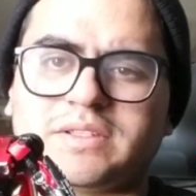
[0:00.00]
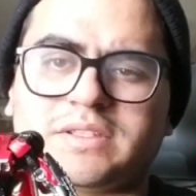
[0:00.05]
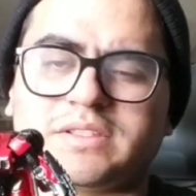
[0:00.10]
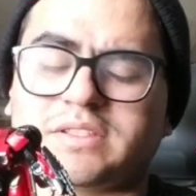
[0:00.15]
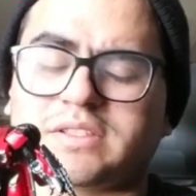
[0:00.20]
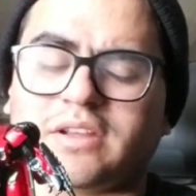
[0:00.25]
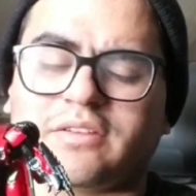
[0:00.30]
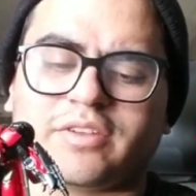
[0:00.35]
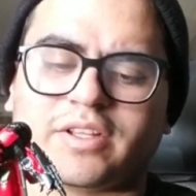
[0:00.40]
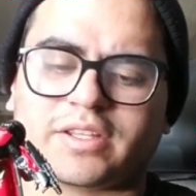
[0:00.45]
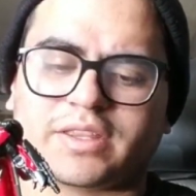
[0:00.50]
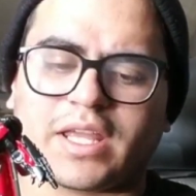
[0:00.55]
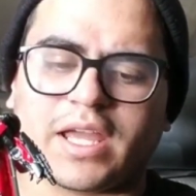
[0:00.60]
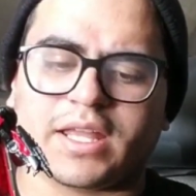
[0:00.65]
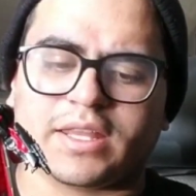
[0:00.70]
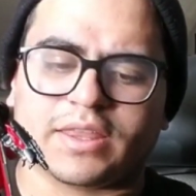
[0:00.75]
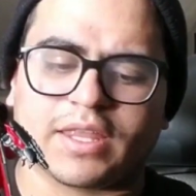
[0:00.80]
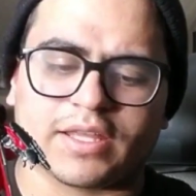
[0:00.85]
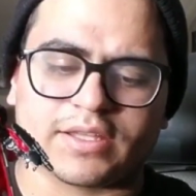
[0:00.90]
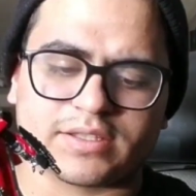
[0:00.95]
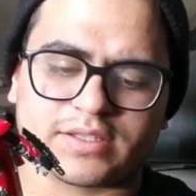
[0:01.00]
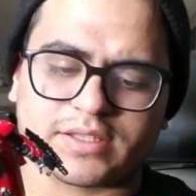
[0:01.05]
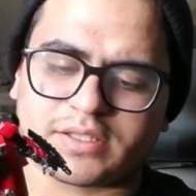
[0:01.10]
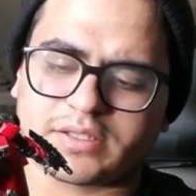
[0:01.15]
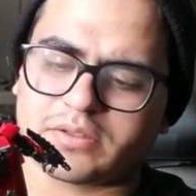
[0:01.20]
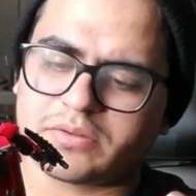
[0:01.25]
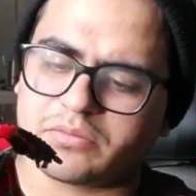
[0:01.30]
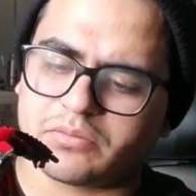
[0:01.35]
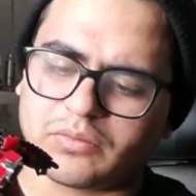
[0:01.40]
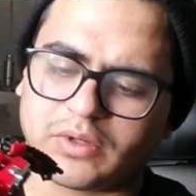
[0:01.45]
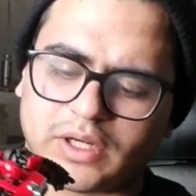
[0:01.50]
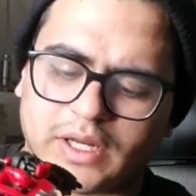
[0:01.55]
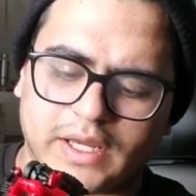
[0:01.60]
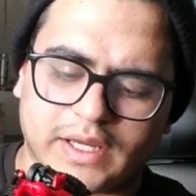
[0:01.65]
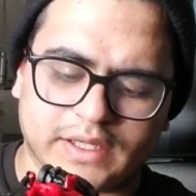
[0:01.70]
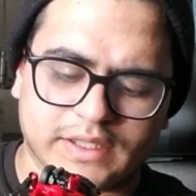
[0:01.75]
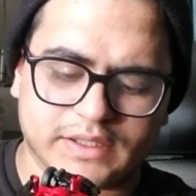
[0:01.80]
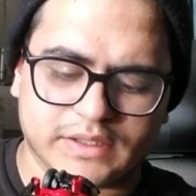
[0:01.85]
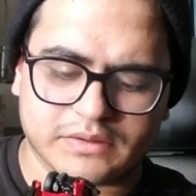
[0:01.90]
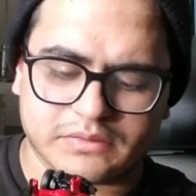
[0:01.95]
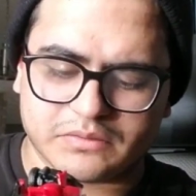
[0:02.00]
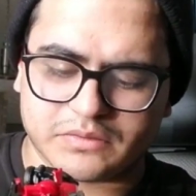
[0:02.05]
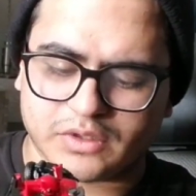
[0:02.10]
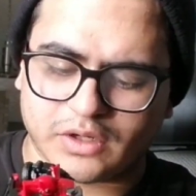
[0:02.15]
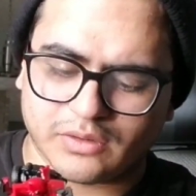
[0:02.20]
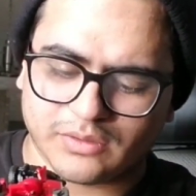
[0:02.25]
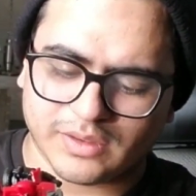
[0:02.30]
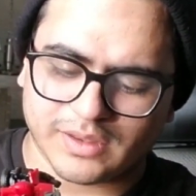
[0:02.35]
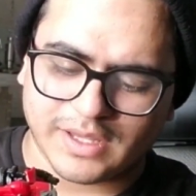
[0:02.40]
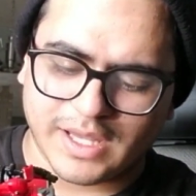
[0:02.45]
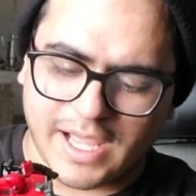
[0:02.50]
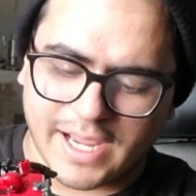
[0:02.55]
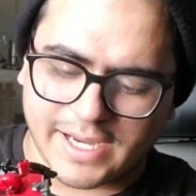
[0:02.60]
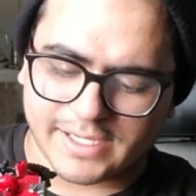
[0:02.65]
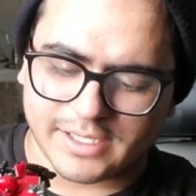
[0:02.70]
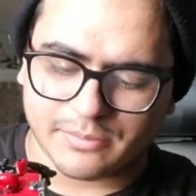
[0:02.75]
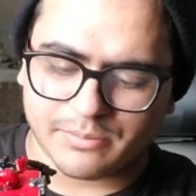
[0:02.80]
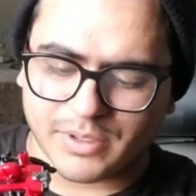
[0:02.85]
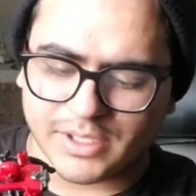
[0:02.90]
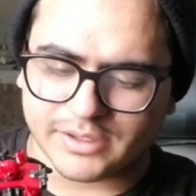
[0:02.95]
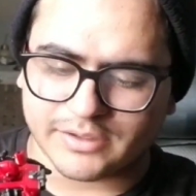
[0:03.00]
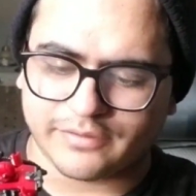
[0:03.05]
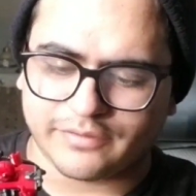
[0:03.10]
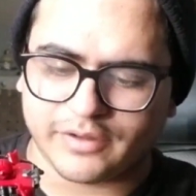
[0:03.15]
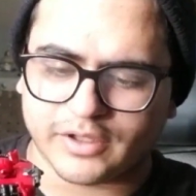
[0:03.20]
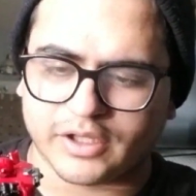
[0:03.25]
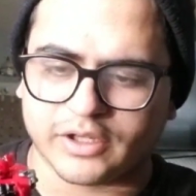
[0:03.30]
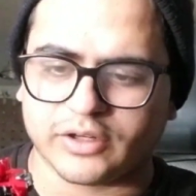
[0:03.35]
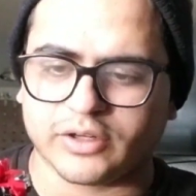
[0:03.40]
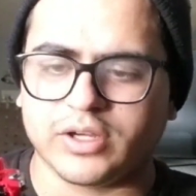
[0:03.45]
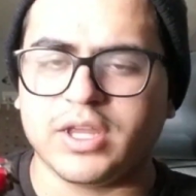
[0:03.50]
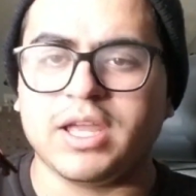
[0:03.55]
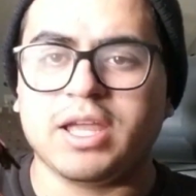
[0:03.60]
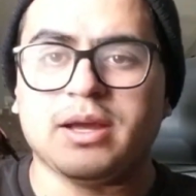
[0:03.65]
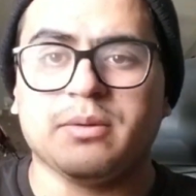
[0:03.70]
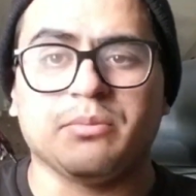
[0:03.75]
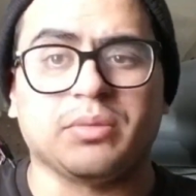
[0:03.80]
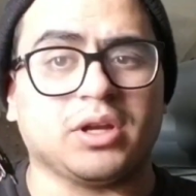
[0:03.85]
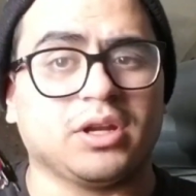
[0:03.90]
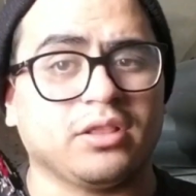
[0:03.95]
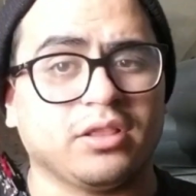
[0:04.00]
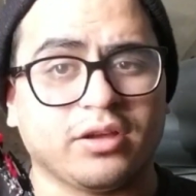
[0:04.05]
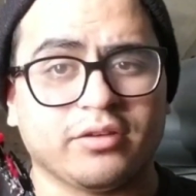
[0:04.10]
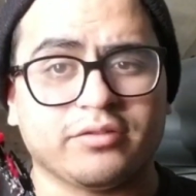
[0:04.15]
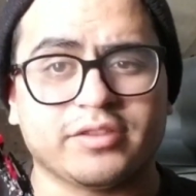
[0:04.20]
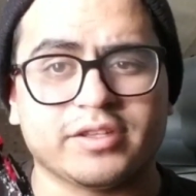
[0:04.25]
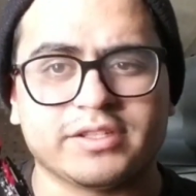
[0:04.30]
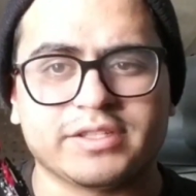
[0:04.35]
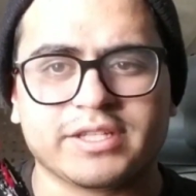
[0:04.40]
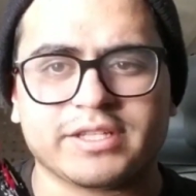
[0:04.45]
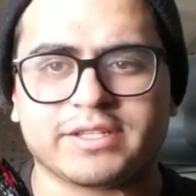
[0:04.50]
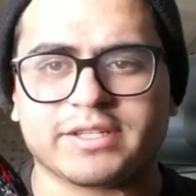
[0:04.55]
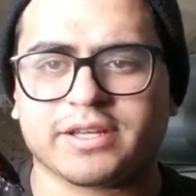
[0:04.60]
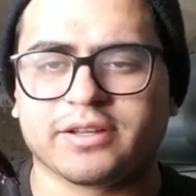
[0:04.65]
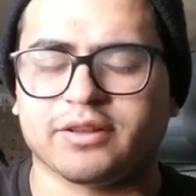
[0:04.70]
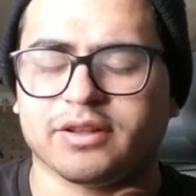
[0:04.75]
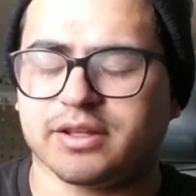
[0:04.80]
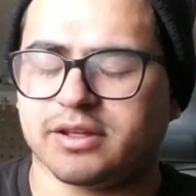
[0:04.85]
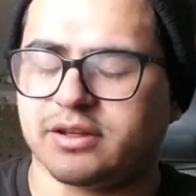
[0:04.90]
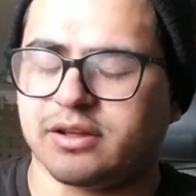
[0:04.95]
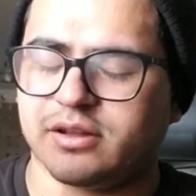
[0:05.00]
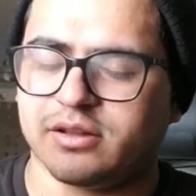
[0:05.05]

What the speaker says: stuff like that. That's what I don't like about the figure, but I love the detailing.